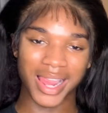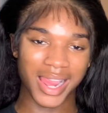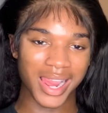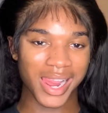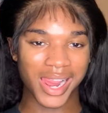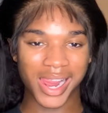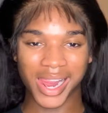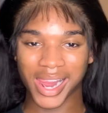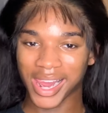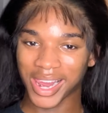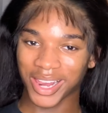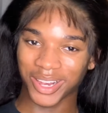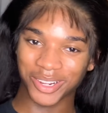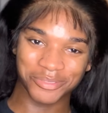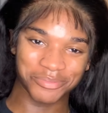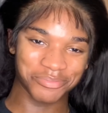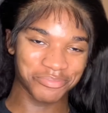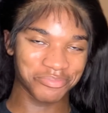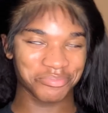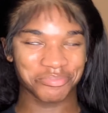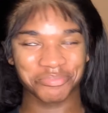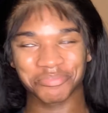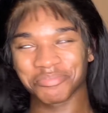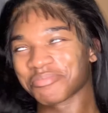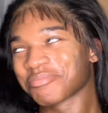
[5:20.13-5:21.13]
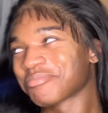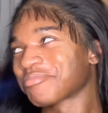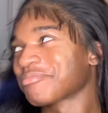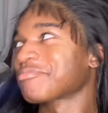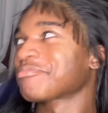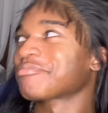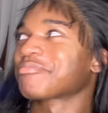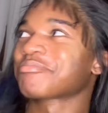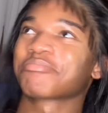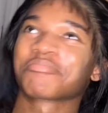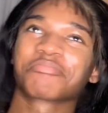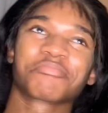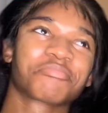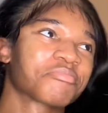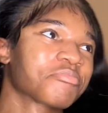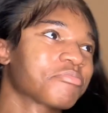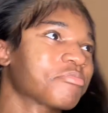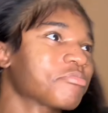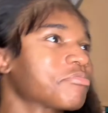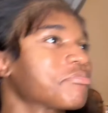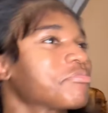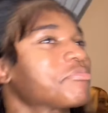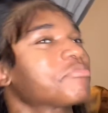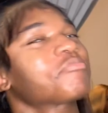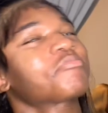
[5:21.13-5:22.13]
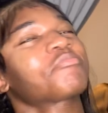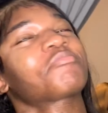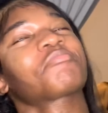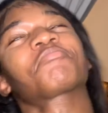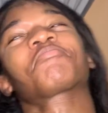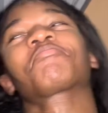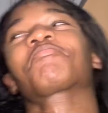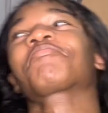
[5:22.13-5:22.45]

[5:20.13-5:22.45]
in the front. You know, this is just